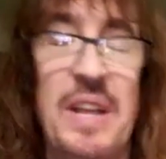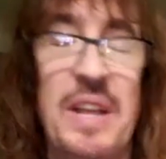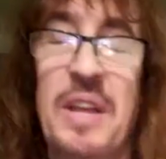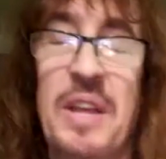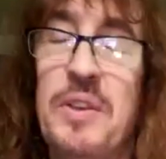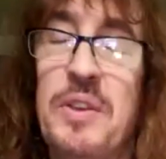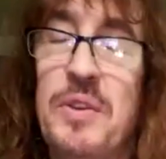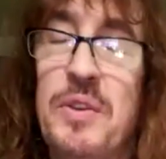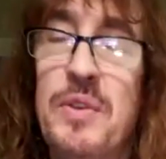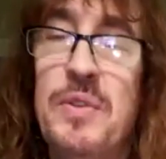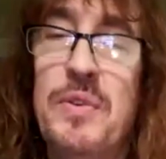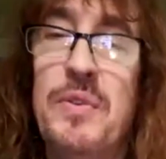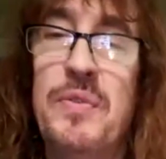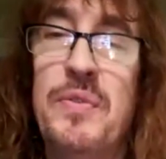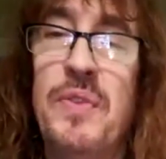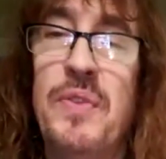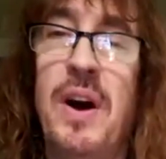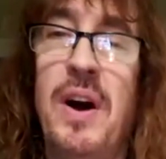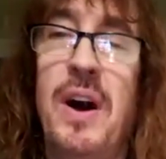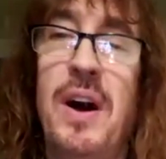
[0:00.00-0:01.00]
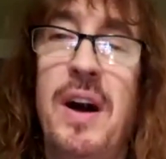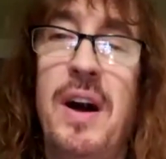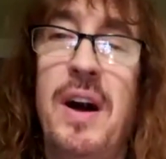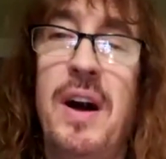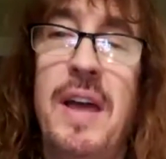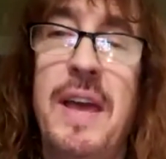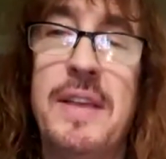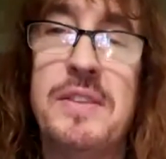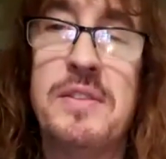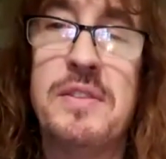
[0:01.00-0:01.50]
You've
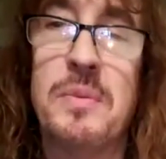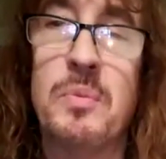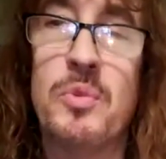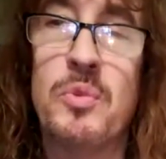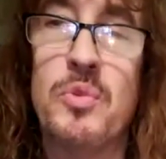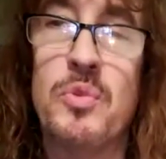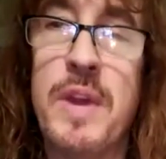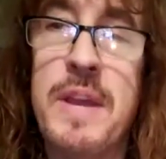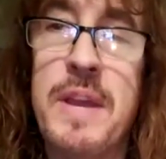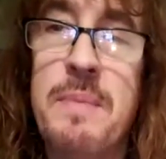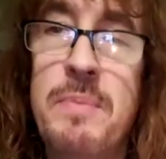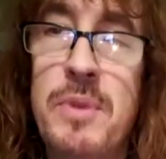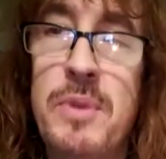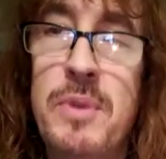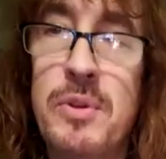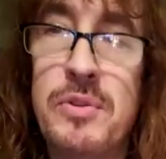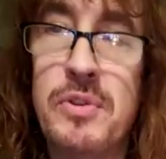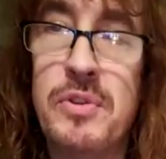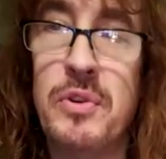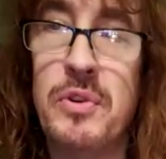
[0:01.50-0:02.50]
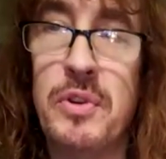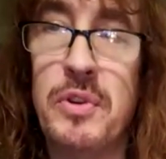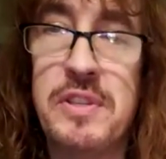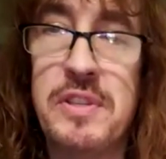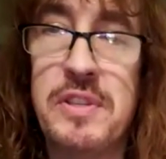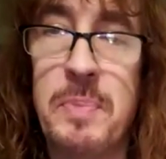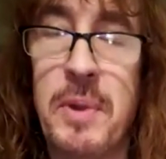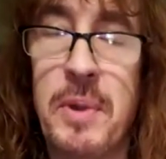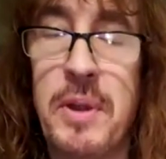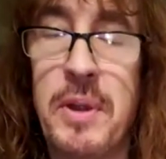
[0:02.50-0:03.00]
had some great musical
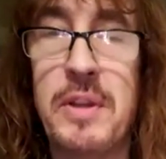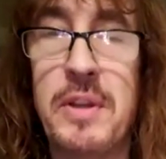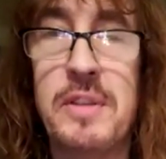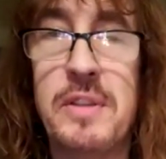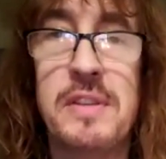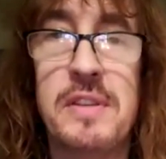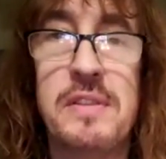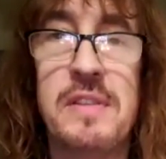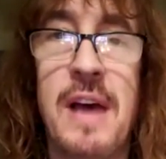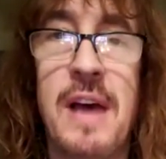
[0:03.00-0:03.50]
experiences,